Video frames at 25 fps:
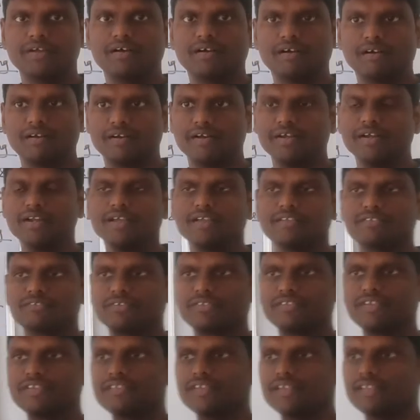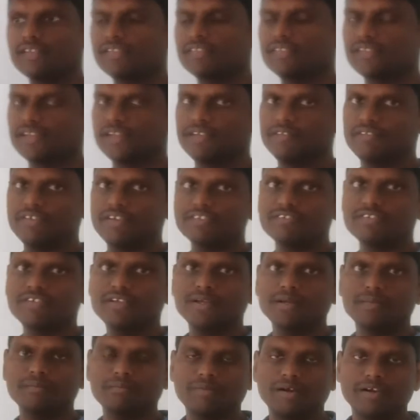Alright, so these are the three ways
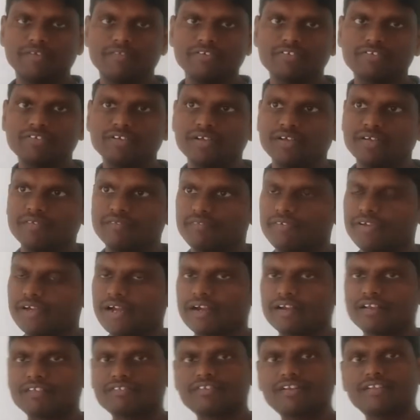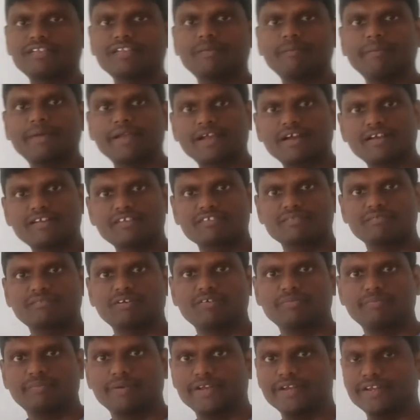by which we understand the mechanism
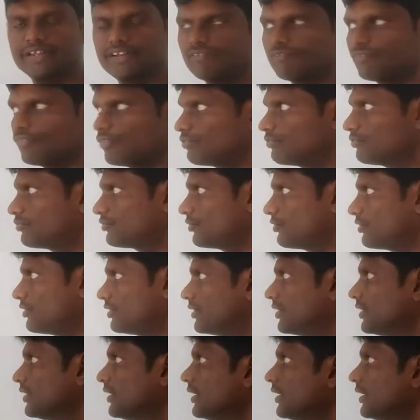of pain in frozen shoulder.